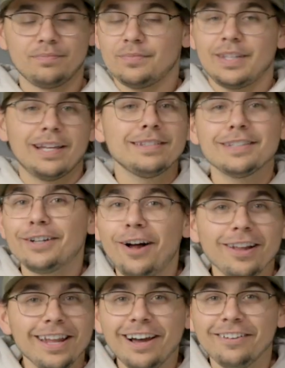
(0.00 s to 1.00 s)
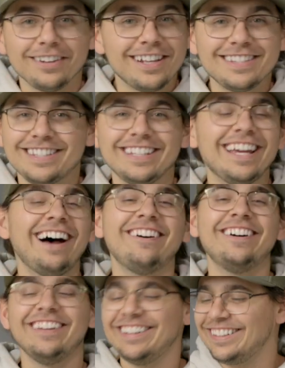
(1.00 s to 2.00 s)
test it all out and see how
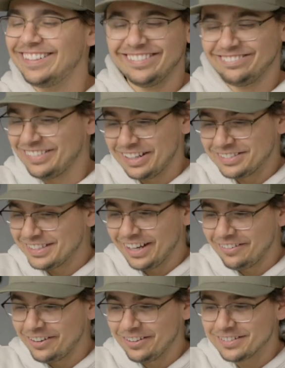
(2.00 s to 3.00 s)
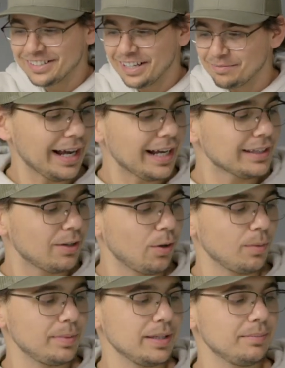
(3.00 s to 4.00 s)
it holds up. I got the
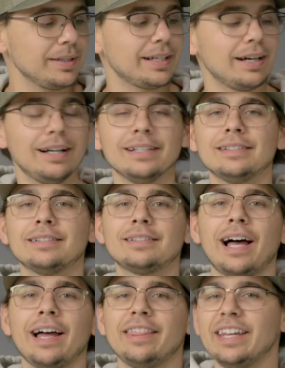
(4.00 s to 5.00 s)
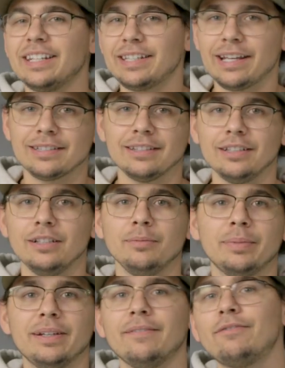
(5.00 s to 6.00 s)
whole bean because I think it tastes a little
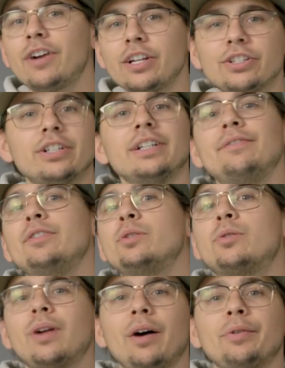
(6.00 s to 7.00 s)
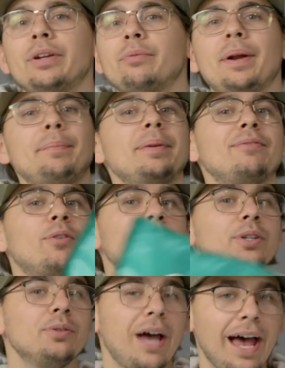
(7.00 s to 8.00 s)
bit fresher if you ground it right before
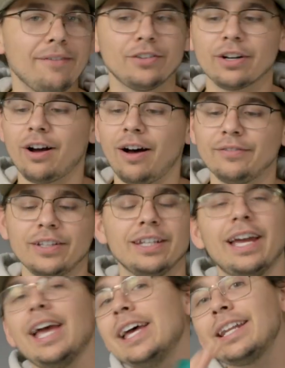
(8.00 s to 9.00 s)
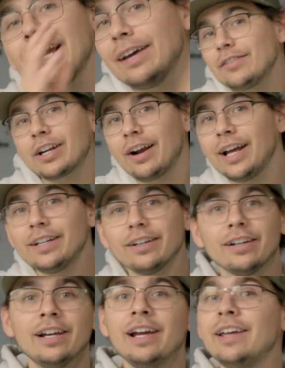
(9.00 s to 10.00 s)
you have your coffee, and I have a
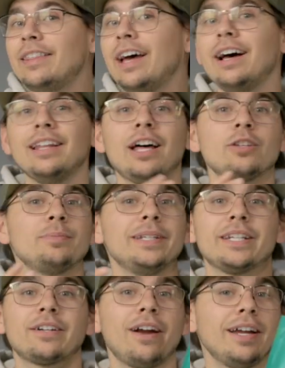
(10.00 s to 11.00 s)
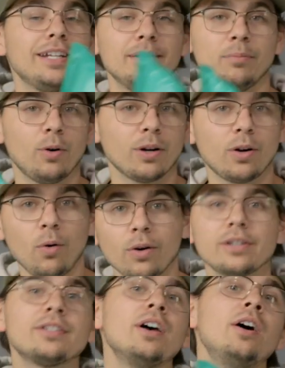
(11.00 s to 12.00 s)
grinder that allows me to grind it more
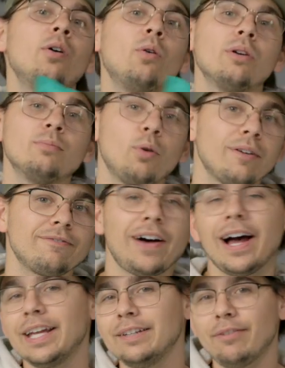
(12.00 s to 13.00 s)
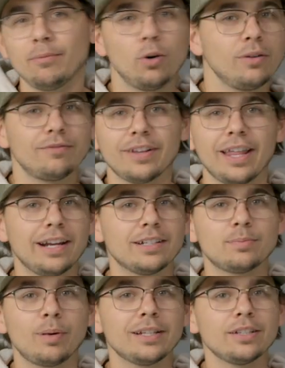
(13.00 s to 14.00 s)
coarse or more fine if I'm going for that
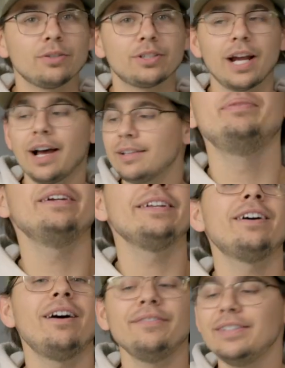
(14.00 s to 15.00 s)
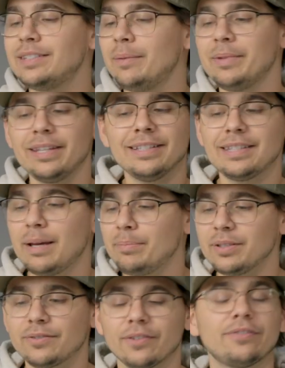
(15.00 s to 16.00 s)
espresso shot. Purity Coffee sent me these
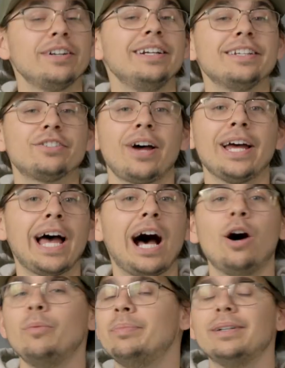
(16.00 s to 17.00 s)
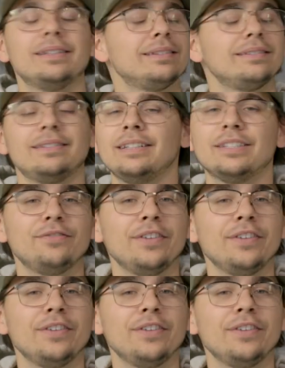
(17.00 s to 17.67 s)
samples for free to try out, but this